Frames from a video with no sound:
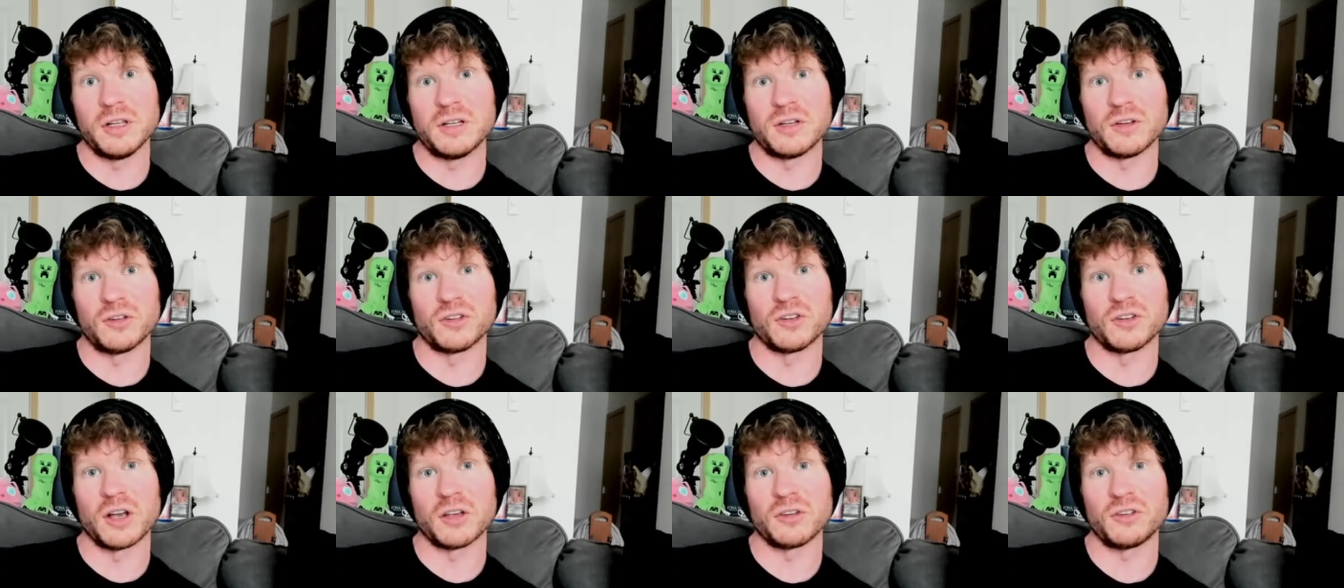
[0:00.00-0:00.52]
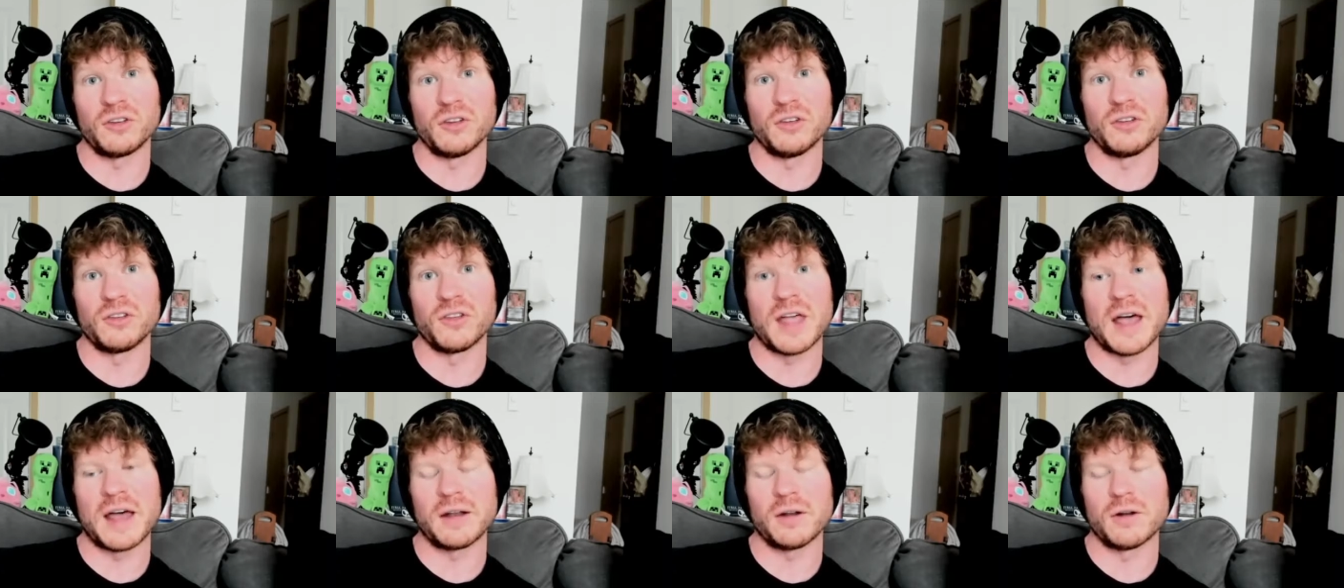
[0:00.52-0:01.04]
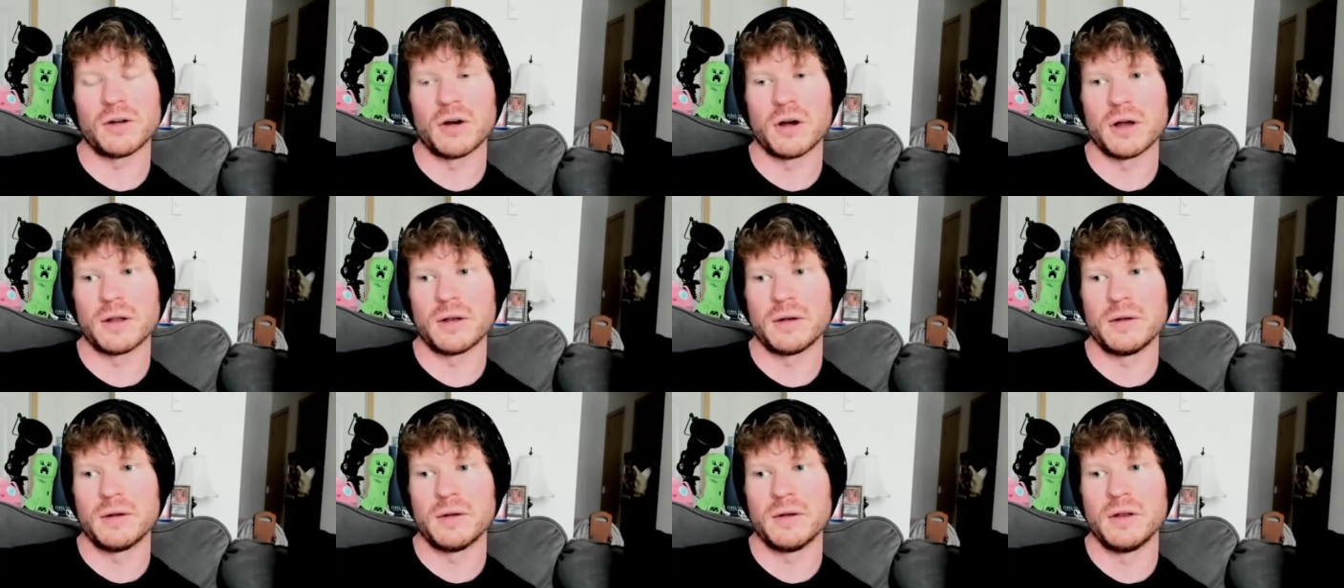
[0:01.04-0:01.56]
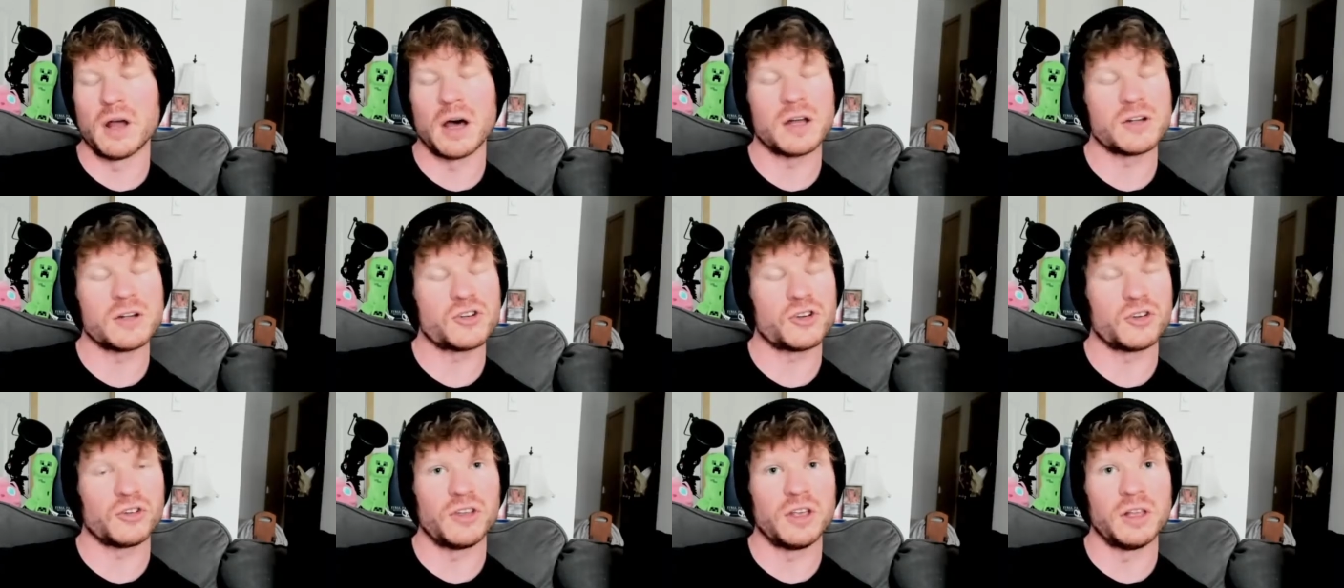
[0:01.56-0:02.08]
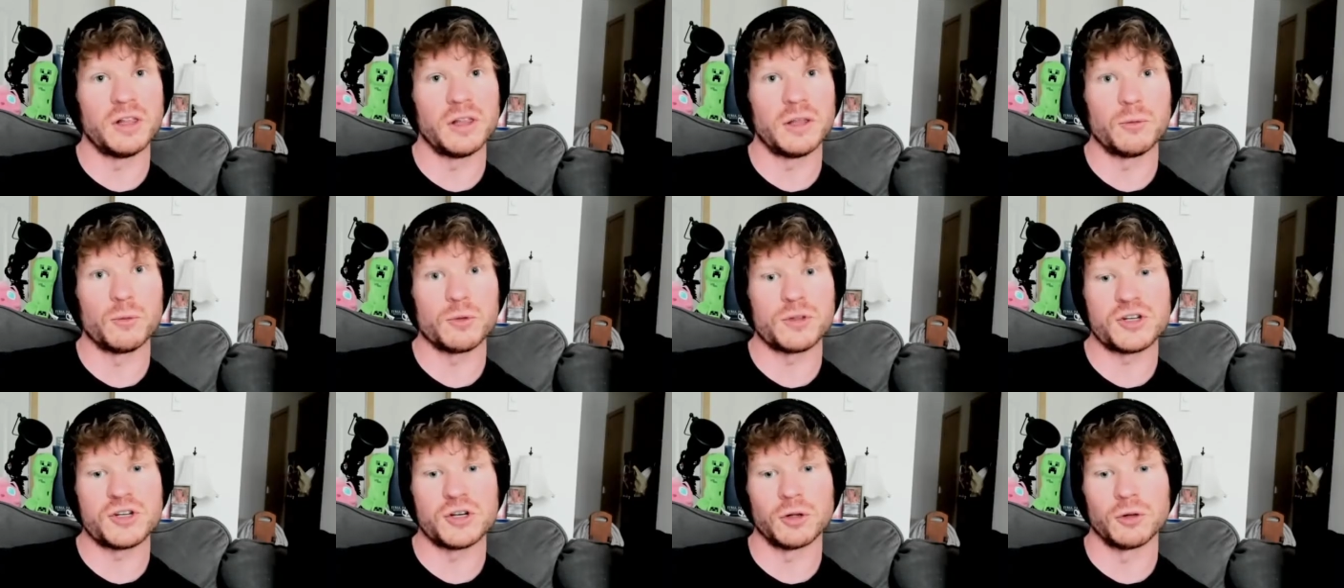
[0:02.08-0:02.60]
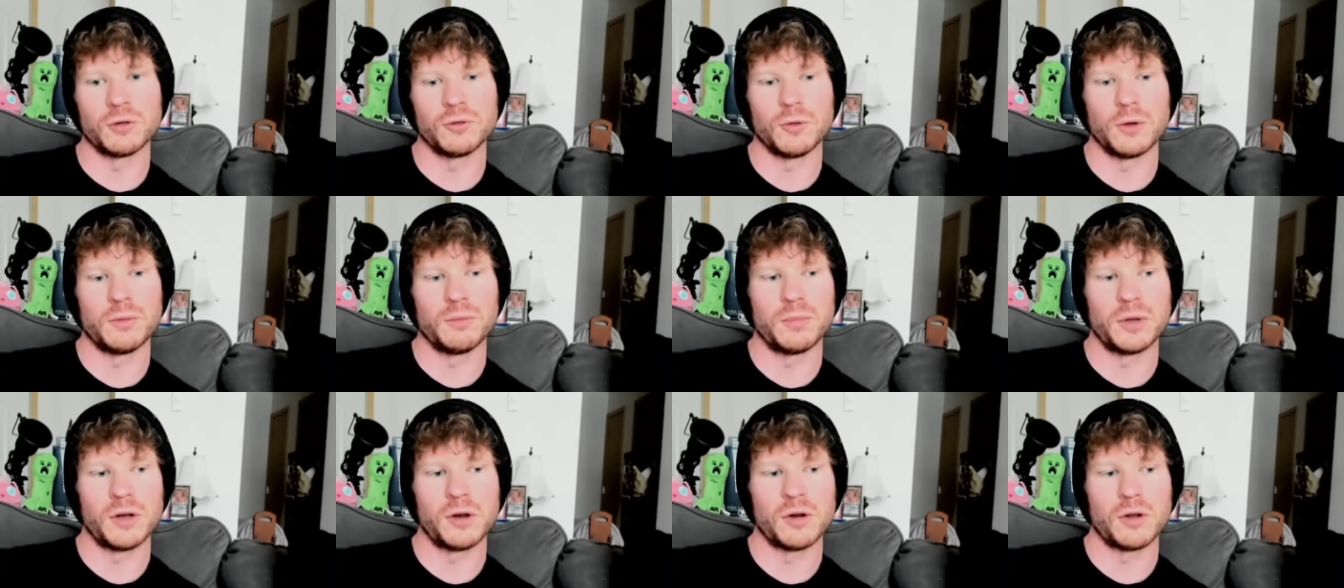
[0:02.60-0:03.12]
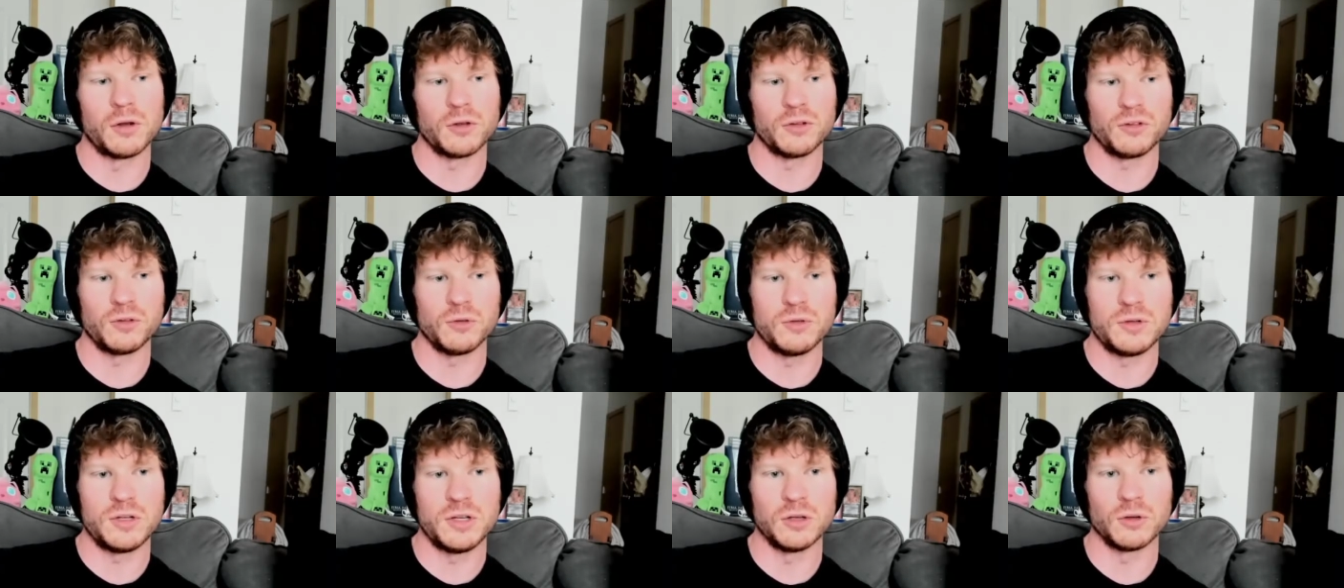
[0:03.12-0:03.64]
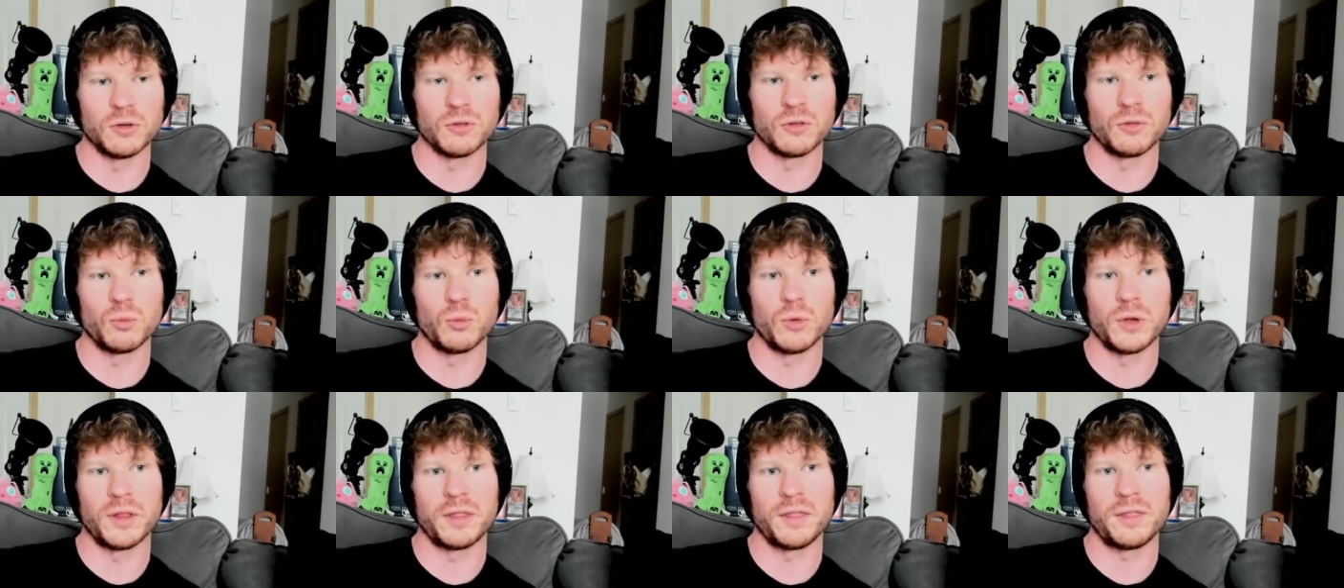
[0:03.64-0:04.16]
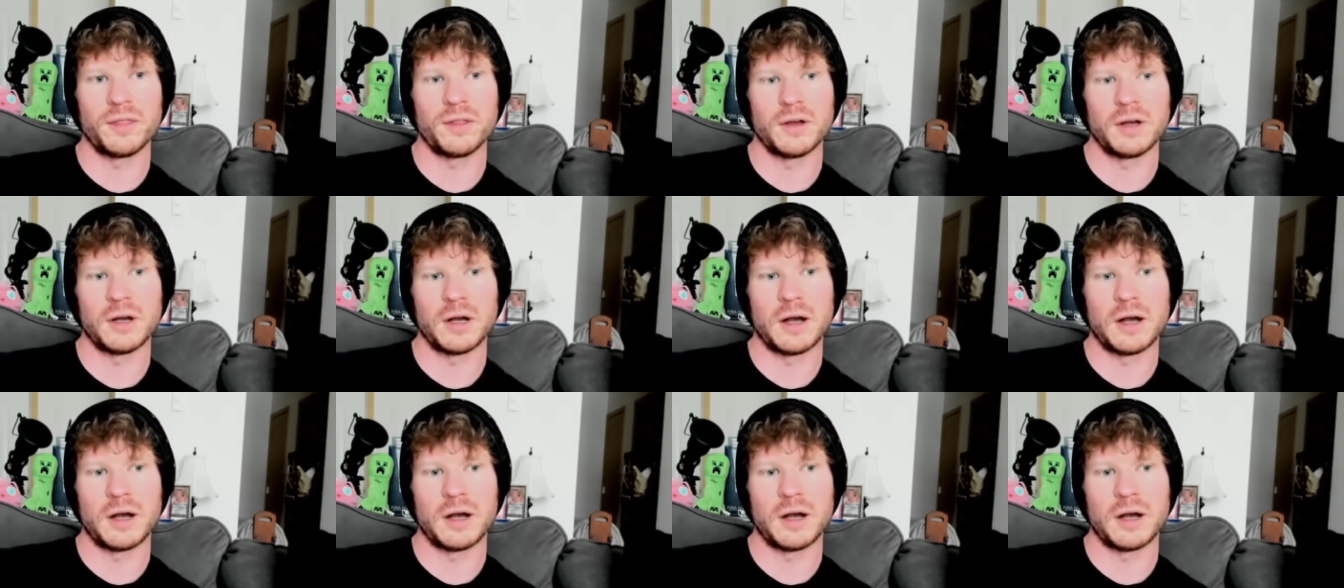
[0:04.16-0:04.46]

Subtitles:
discusses that on not just dealing with children, but it also deals with